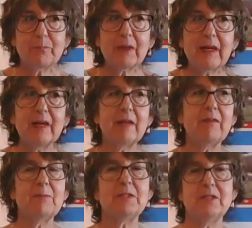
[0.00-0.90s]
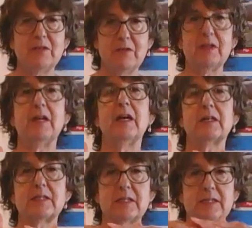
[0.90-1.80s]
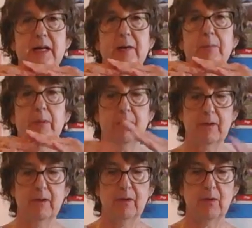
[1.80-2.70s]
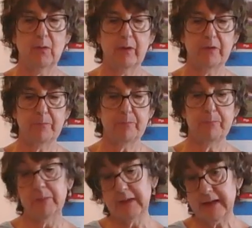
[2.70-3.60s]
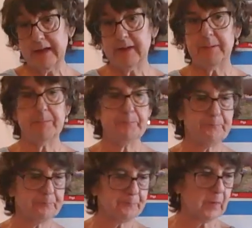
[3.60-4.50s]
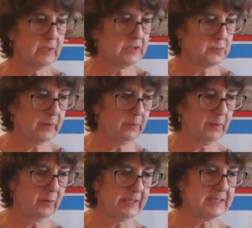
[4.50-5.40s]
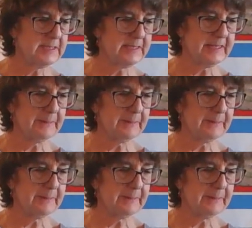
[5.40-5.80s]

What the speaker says: getting them to do the next step with play. That's what we want to see.